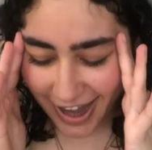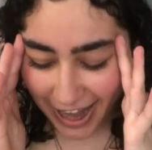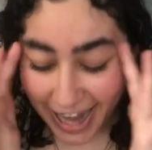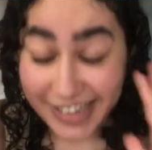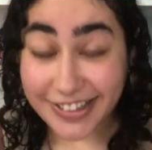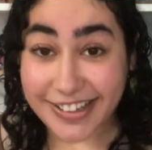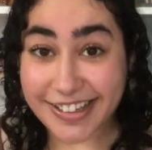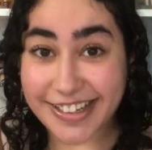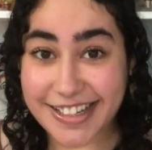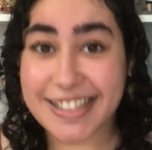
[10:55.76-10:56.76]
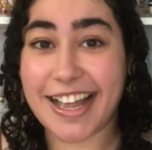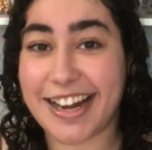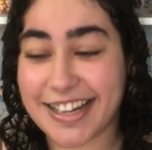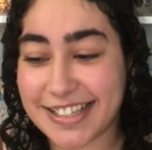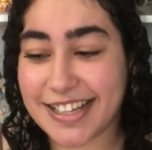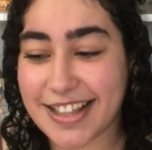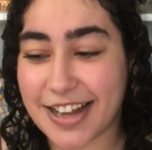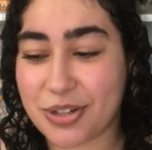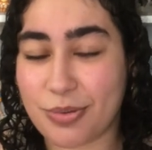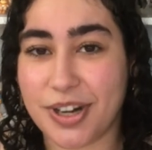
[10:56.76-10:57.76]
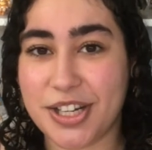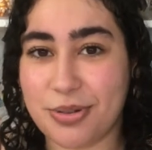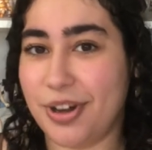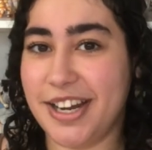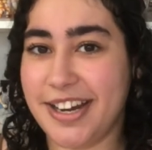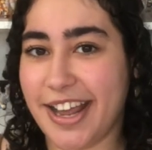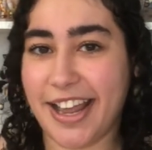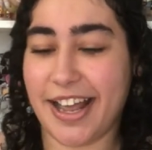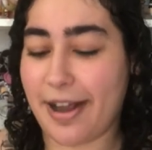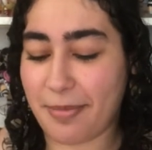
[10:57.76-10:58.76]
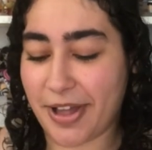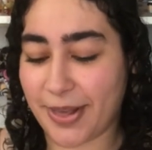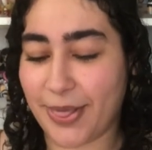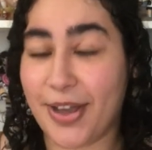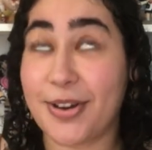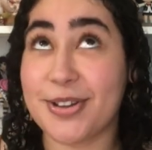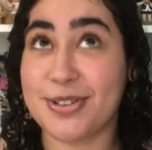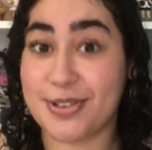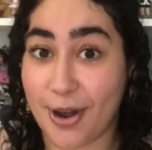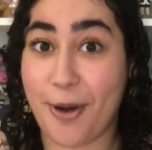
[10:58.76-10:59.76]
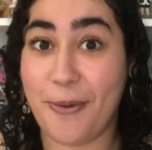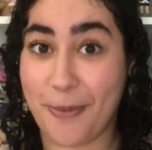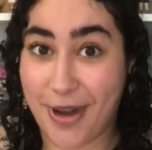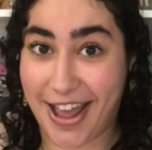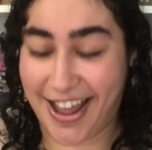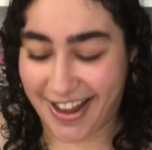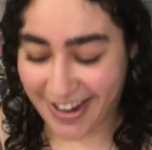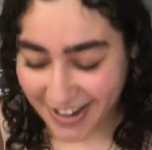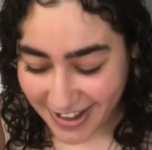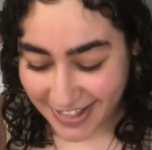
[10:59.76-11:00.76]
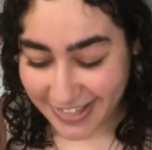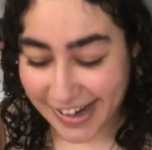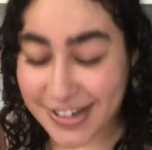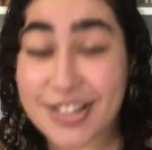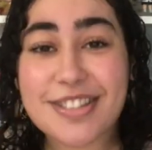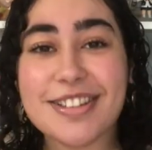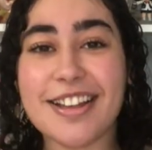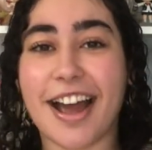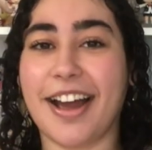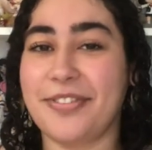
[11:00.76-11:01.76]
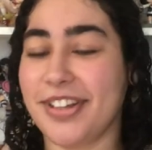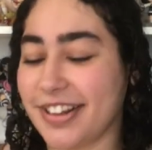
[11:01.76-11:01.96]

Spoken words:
I look at these and I see that 2020 date and I'm like, there's no way. That is, I feel